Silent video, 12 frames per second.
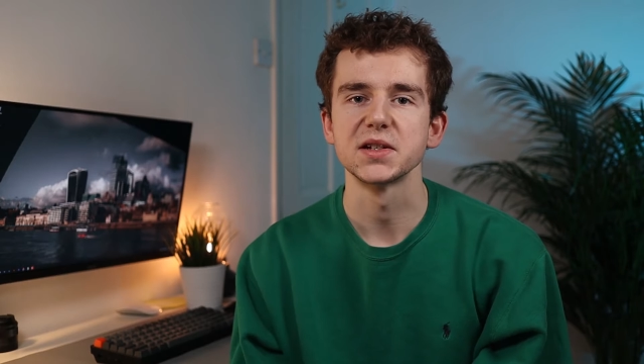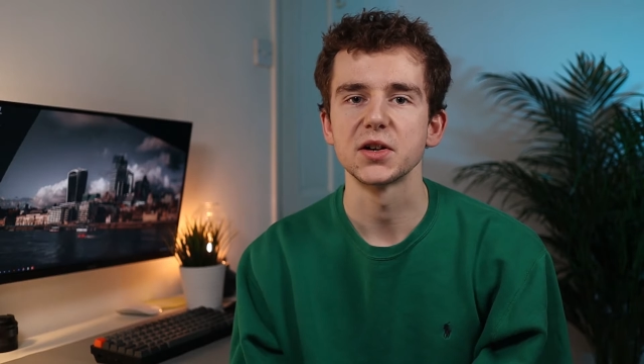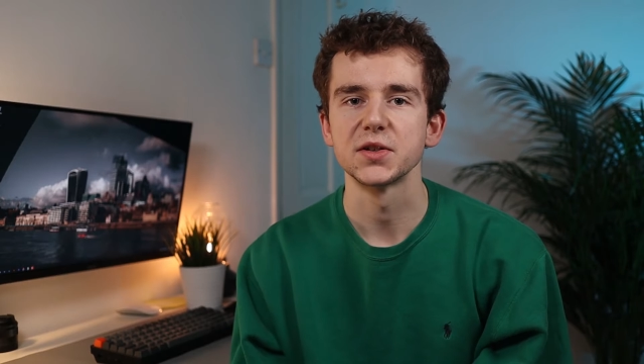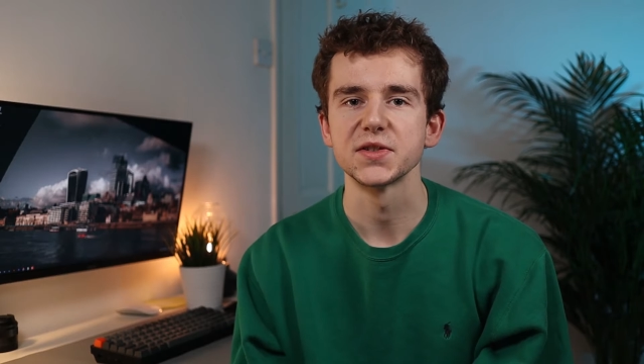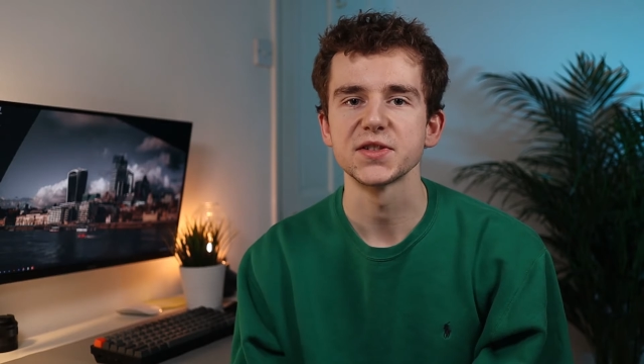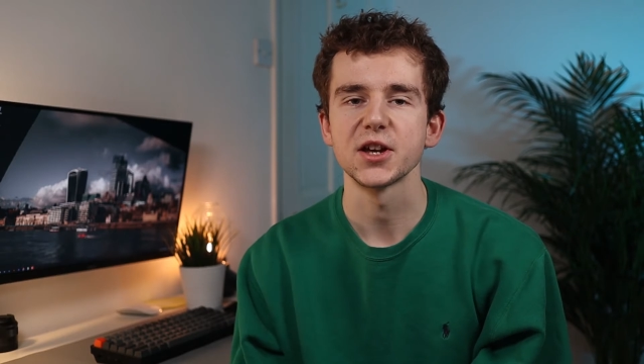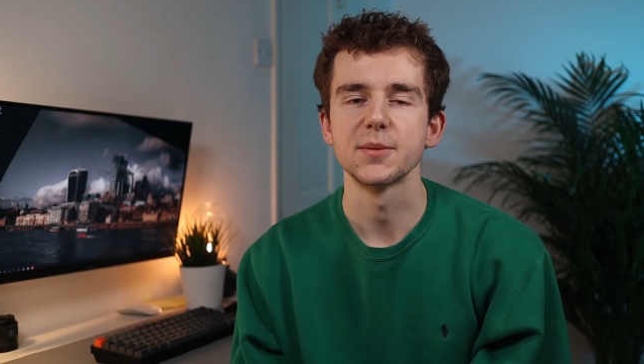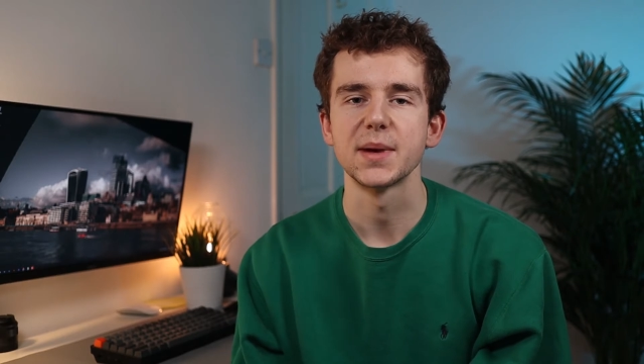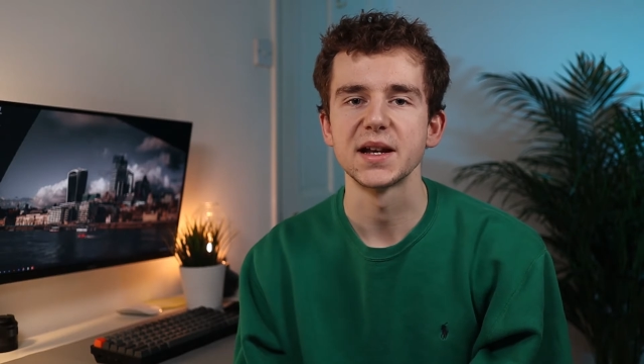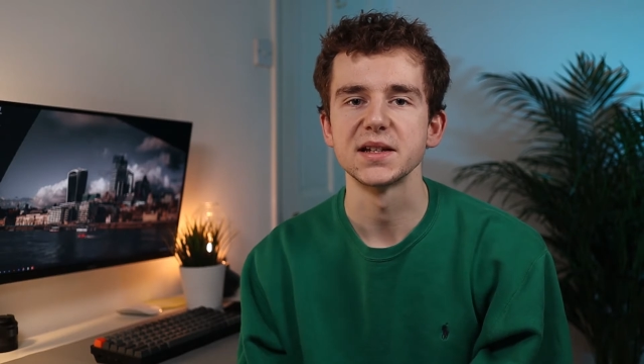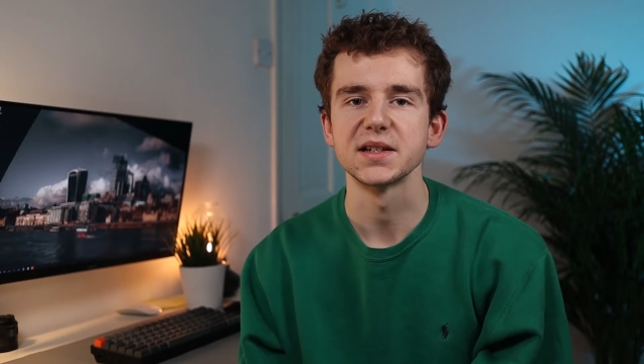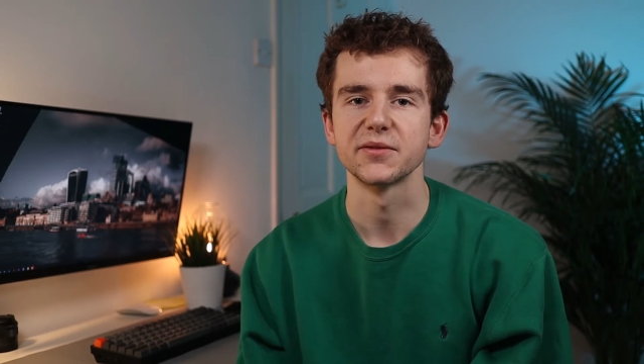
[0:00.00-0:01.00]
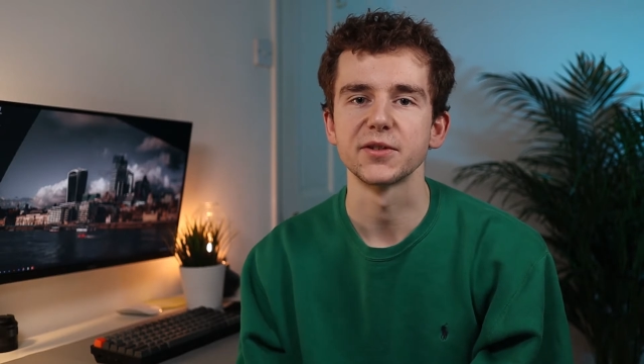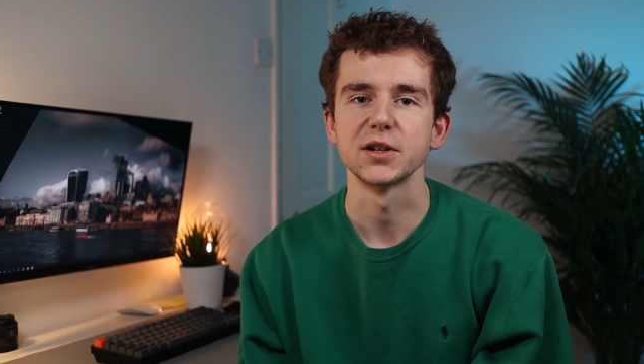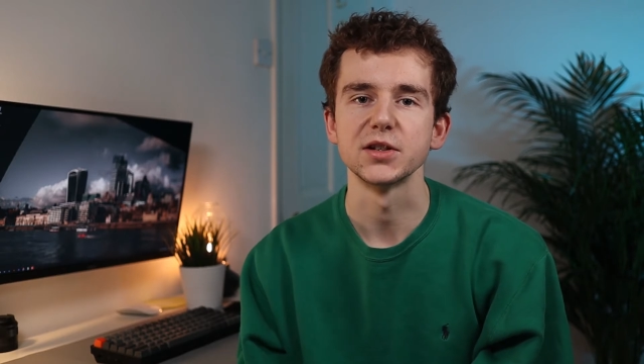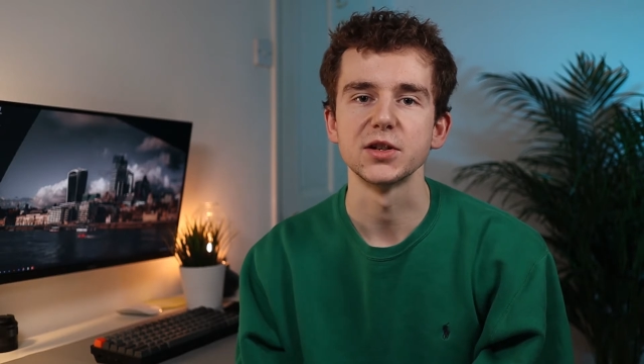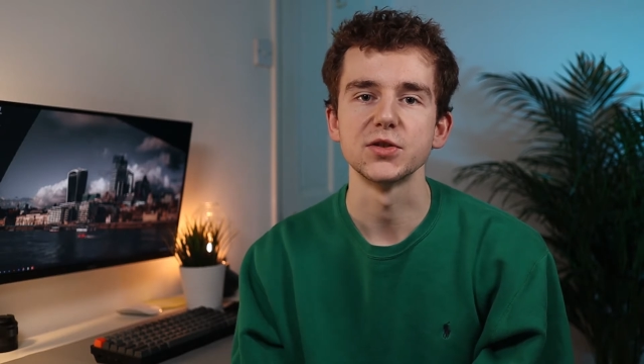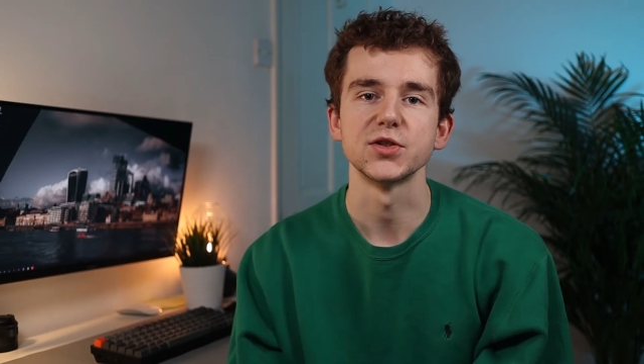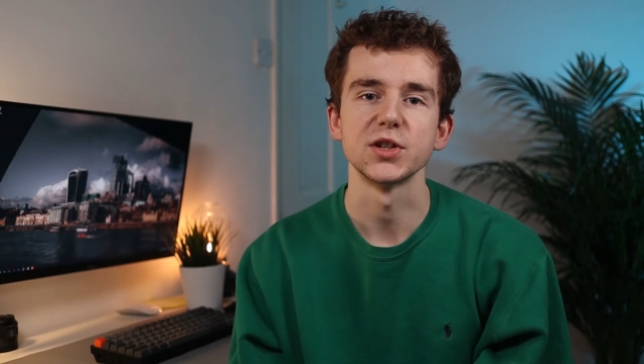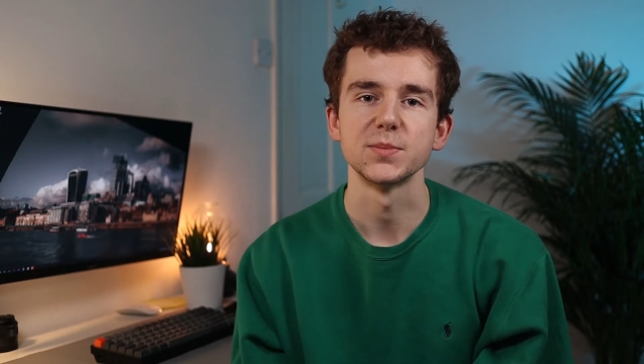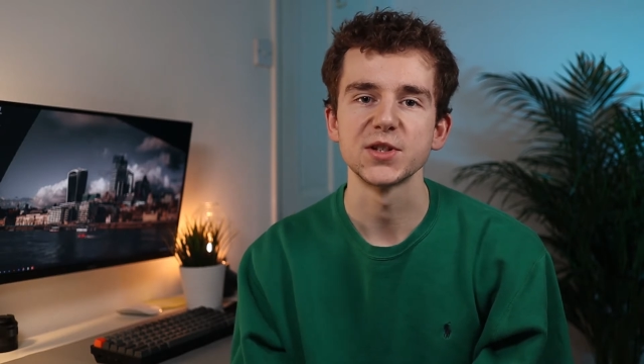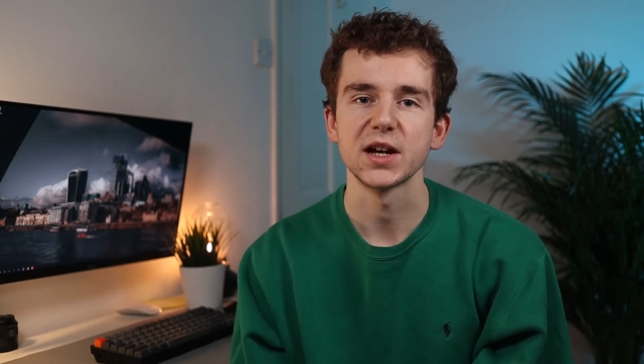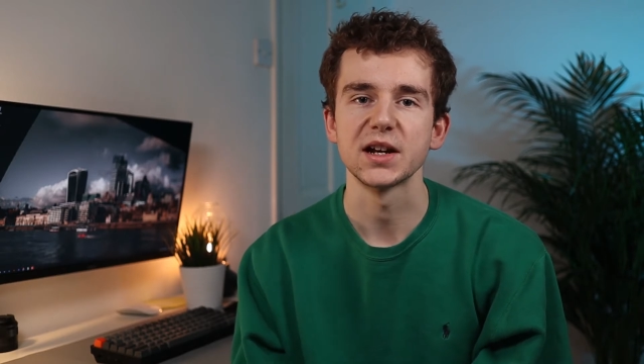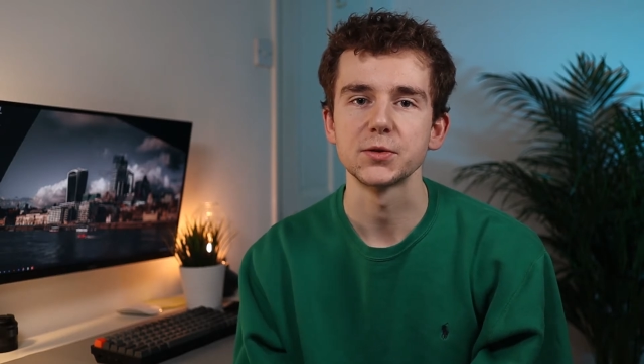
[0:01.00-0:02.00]
on so many different YouTube
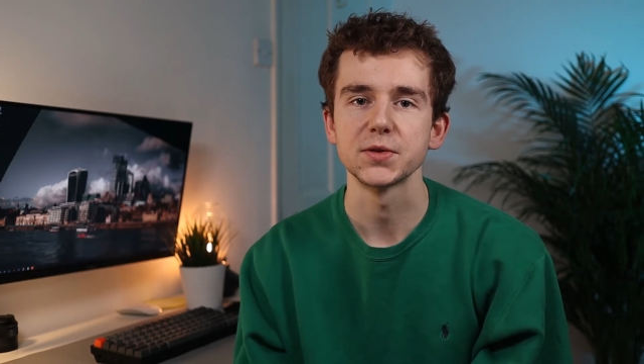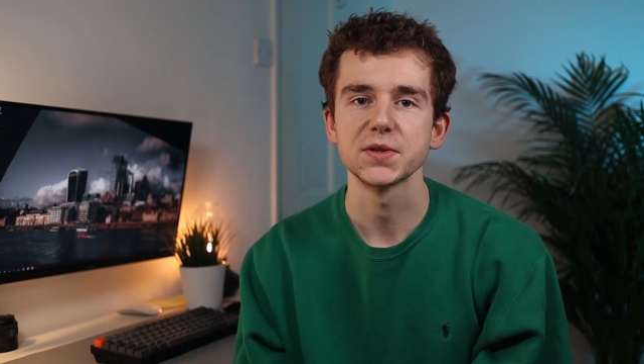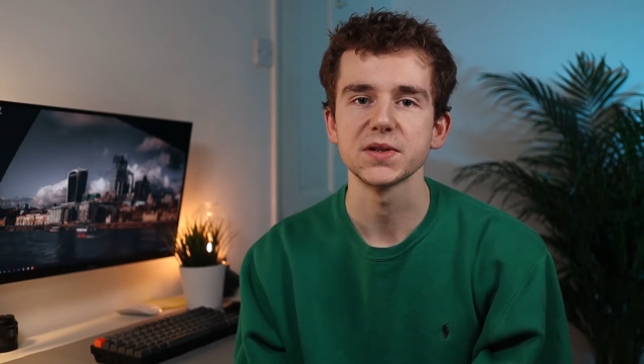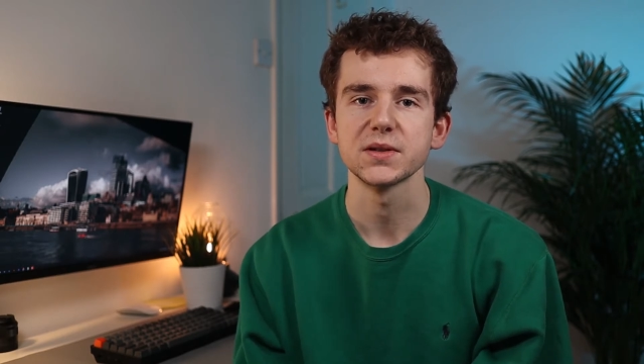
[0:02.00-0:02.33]
channels,